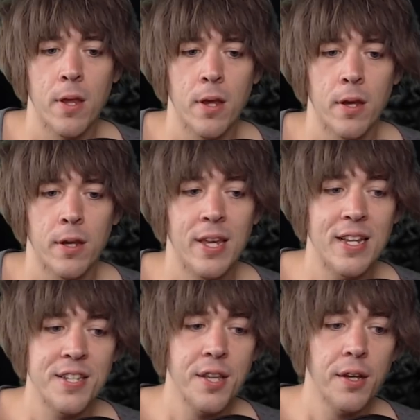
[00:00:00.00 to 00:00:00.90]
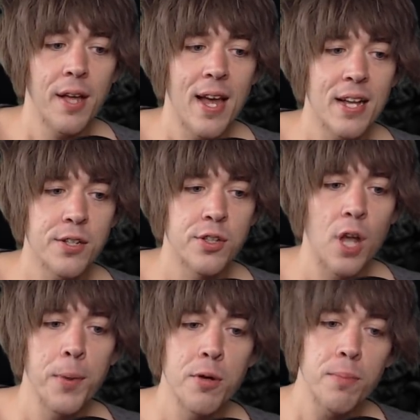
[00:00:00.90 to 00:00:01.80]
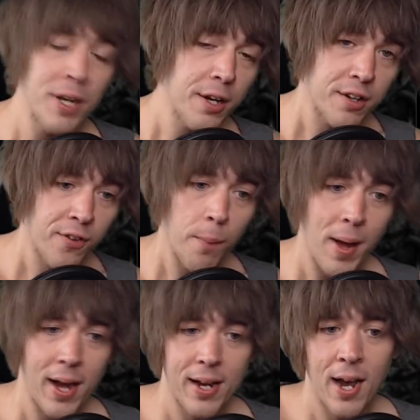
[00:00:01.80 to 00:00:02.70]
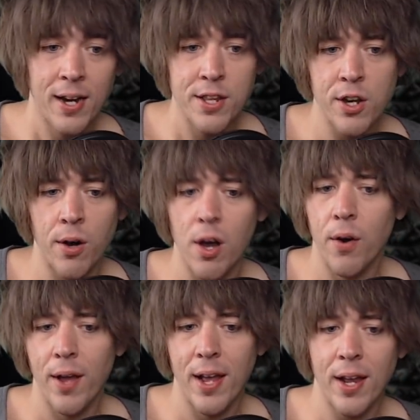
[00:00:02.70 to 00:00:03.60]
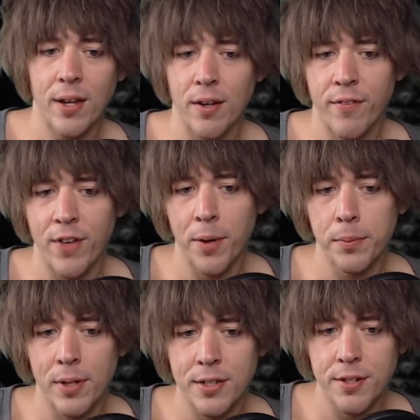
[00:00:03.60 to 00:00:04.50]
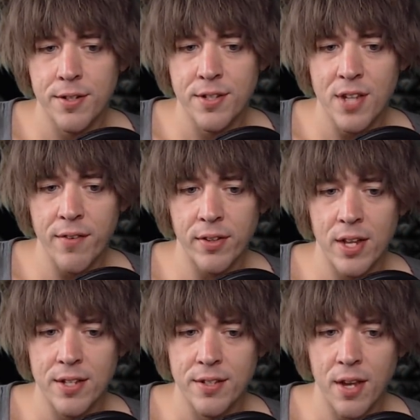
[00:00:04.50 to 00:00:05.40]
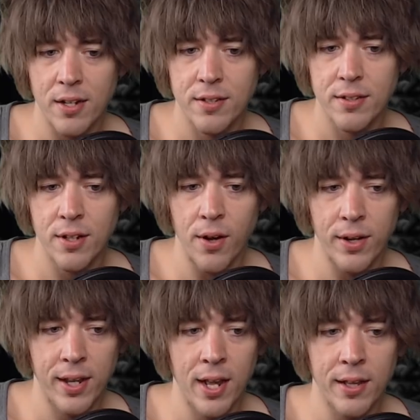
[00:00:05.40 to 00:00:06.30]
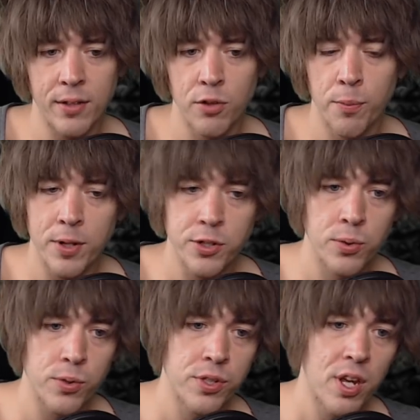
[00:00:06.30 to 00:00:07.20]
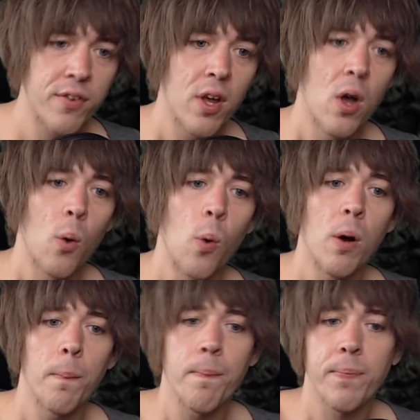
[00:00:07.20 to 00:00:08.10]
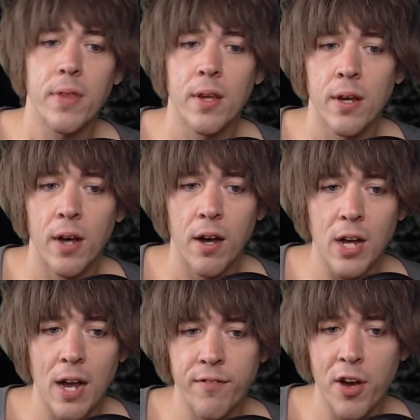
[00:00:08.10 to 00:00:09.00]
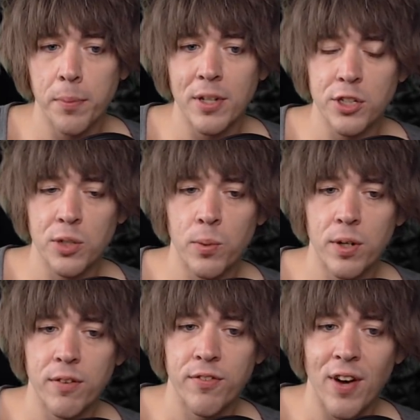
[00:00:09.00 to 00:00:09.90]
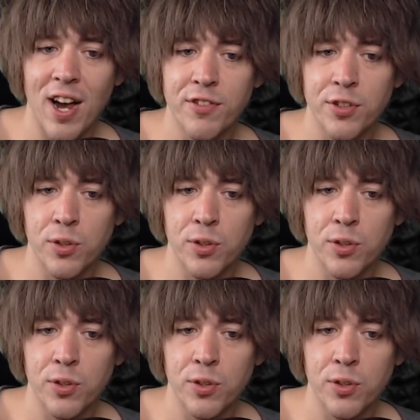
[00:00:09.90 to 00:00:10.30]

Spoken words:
he still has W Meteor to fall back on, and you go, oh hey, available on turn 7. That sucks. You know, I can't like do a bunch of cool stuff. Well, available on turn 1, 5 turn